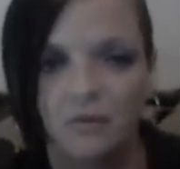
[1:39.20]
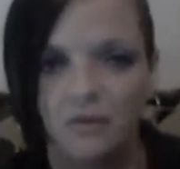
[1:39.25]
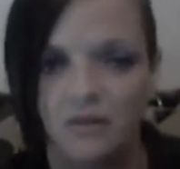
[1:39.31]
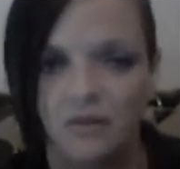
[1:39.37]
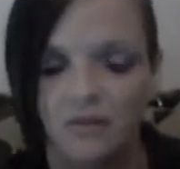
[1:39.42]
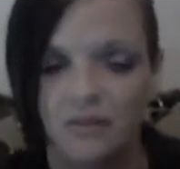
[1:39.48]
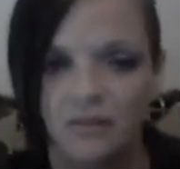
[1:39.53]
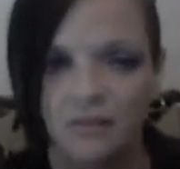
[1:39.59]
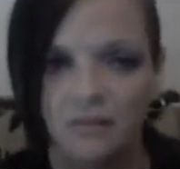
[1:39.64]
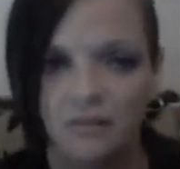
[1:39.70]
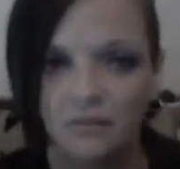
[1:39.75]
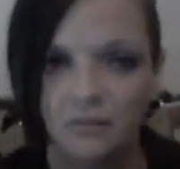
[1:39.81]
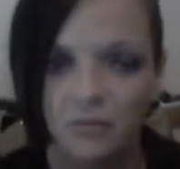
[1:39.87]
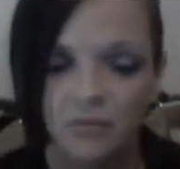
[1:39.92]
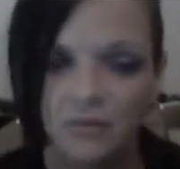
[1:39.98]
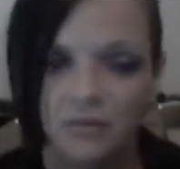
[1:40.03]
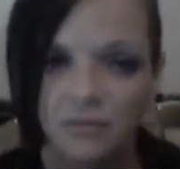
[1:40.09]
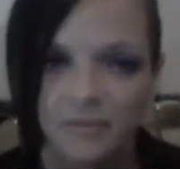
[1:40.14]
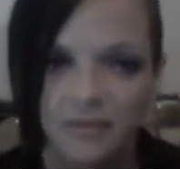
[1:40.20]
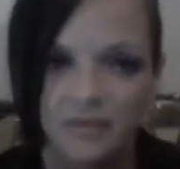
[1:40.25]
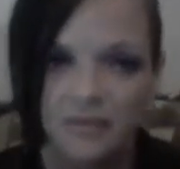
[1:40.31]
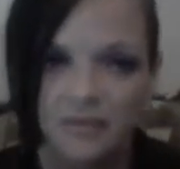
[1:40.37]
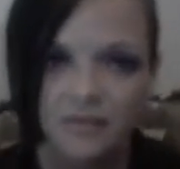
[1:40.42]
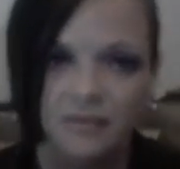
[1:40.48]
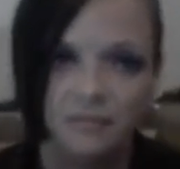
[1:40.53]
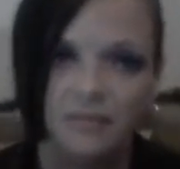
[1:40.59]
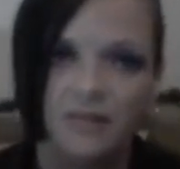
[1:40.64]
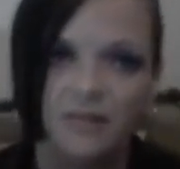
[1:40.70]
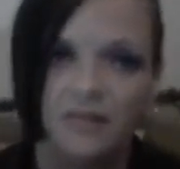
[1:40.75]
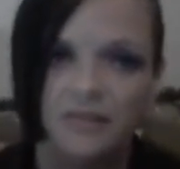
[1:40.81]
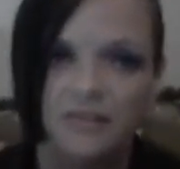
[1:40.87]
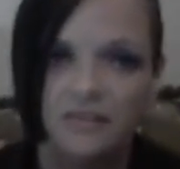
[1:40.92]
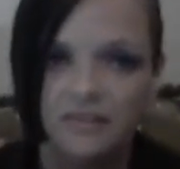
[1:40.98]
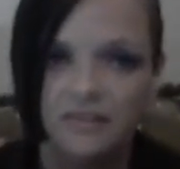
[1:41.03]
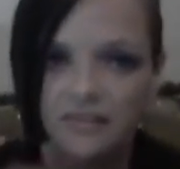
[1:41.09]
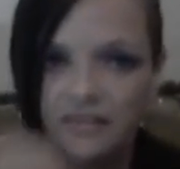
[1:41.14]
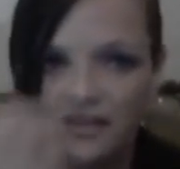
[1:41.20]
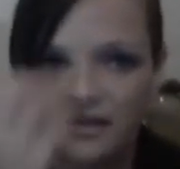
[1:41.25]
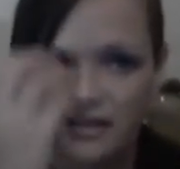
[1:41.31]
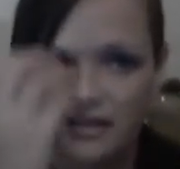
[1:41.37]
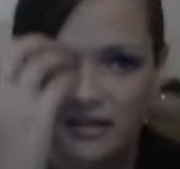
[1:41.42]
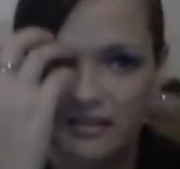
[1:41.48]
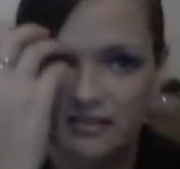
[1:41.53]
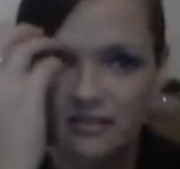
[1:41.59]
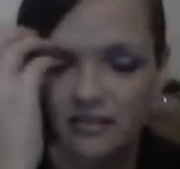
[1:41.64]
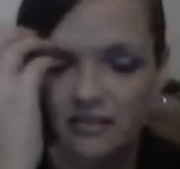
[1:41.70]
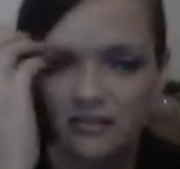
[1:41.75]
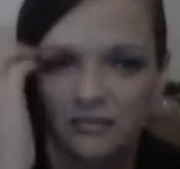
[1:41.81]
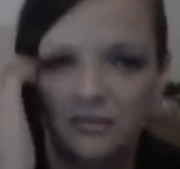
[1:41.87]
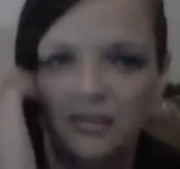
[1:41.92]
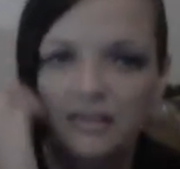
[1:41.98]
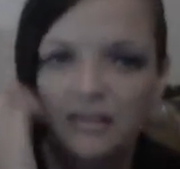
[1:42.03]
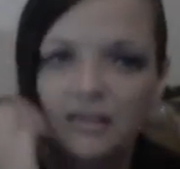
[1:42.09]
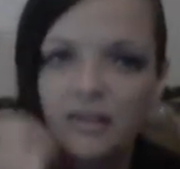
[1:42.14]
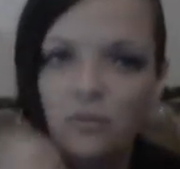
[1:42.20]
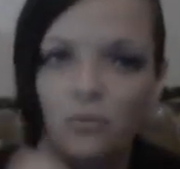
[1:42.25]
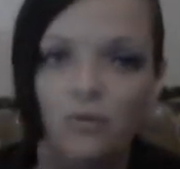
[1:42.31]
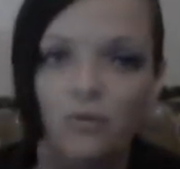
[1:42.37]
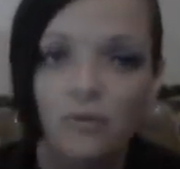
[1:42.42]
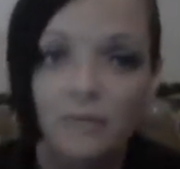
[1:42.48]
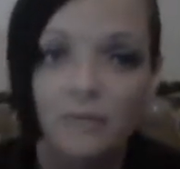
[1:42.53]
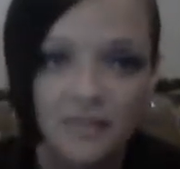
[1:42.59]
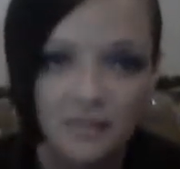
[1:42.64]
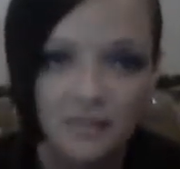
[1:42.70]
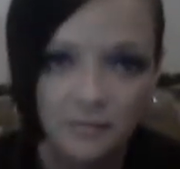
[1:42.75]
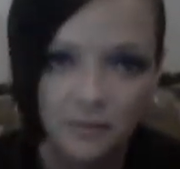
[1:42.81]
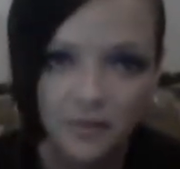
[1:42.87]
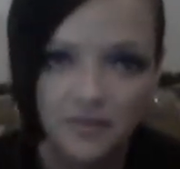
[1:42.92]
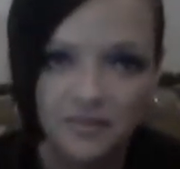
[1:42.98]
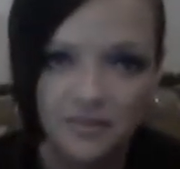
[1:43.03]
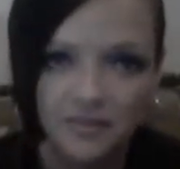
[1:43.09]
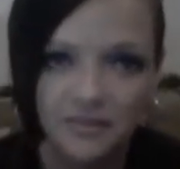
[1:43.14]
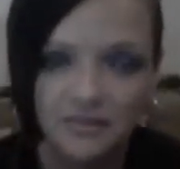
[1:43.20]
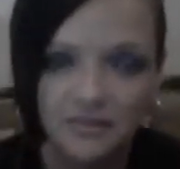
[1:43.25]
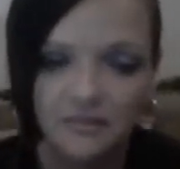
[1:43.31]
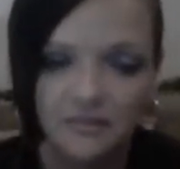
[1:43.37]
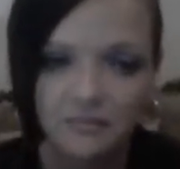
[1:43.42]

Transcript: uh, what we're going to be talking about is that in a women's prison,